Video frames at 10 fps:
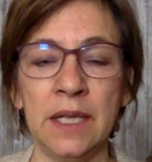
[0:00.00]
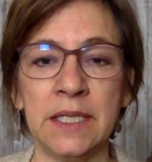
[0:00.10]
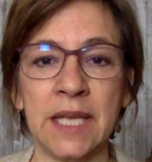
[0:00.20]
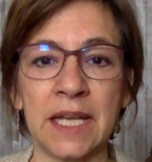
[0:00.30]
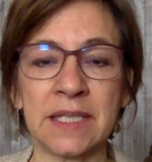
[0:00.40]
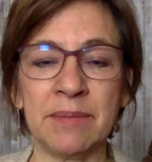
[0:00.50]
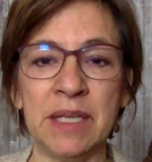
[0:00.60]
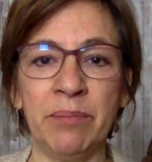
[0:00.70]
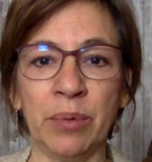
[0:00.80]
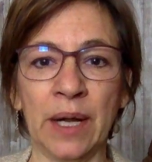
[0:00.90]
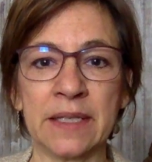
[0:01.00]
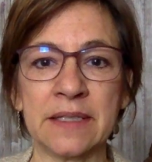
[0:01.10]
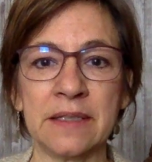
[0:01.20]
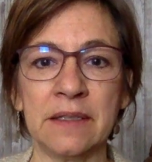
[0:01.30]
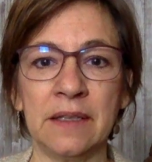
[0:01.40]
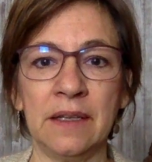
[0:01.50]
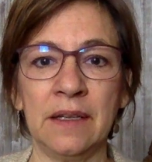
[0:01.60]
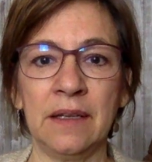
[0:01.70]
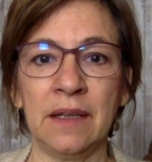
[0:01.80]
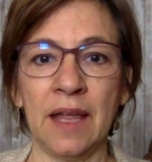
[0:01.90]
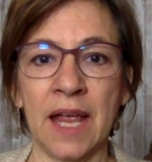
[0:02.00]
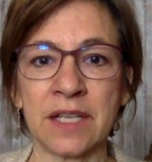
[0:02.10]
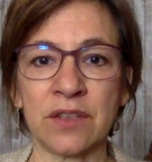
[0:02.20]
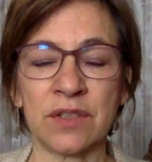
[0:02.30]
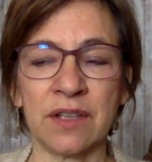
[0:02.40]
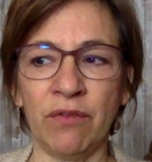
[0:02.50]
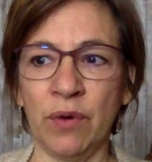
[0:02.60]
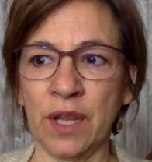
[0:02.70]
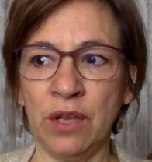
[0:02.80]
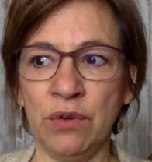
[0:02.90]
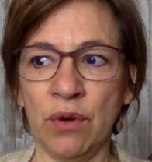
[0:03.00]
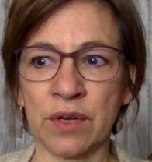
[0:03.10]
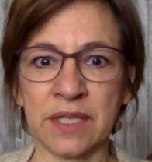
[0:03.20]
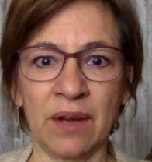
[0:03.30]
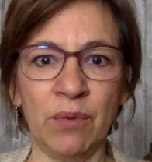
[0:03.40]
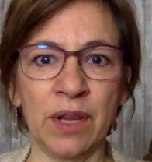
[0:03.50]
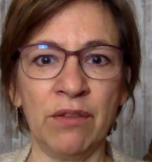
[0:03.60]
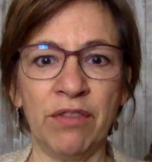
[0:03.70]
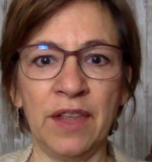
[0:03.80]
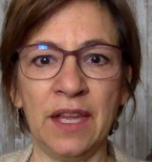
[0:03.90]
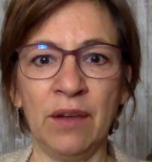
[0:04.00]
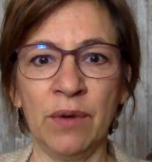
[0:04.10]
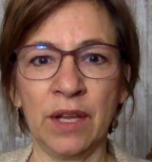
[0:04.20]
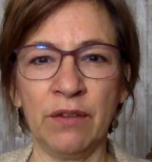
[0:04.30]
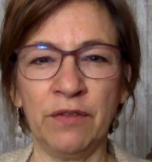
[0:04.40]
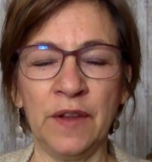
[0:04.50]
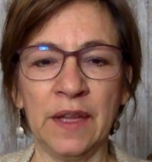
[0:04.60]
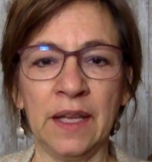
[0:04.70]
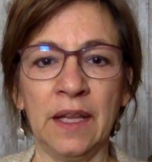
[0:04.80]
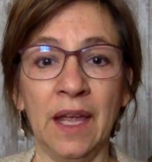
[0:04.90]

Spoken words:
Take some deep breaths. Ask yourself, what are you noticing? What are you thinking? What are you feeling?